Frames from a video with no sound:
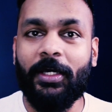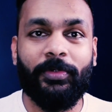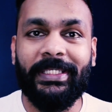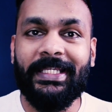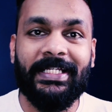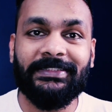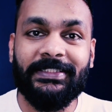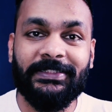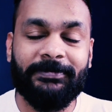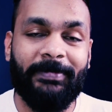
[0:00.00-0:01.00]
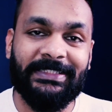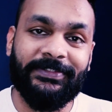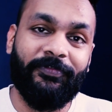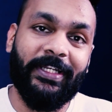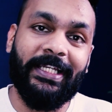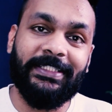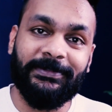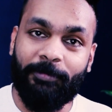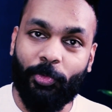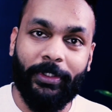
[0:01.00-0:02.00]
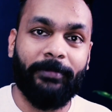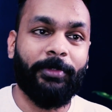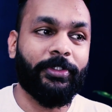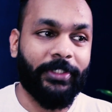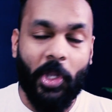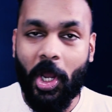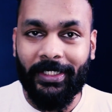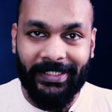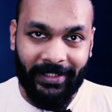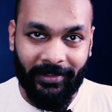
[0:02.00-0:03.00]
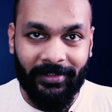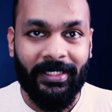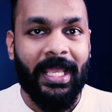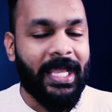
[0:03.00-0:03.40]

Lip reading: Now, he hasn't specifically spoken about God here.